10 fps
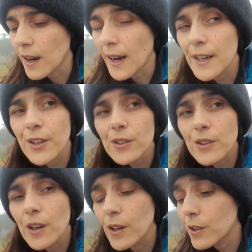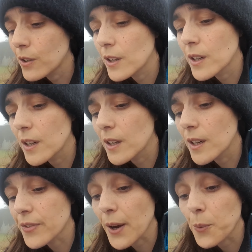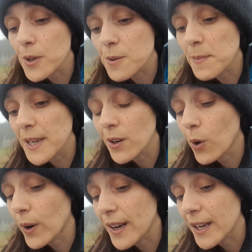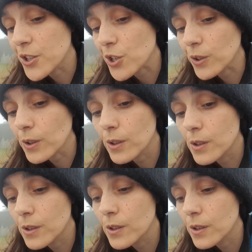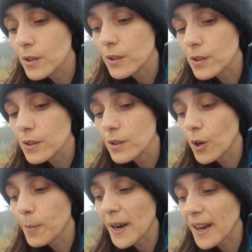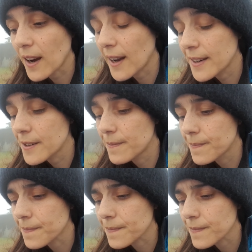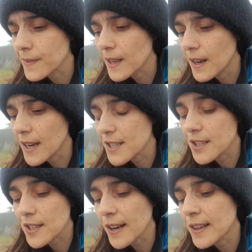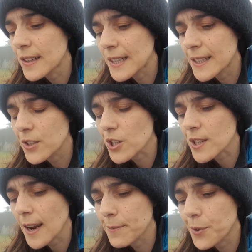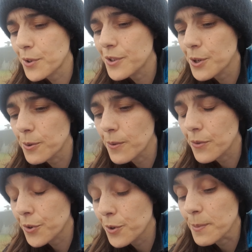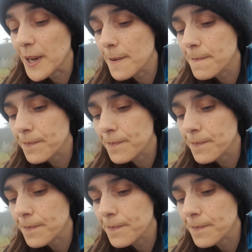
I don't know if that was me or an angel or my guide, as it suddenly just came through me.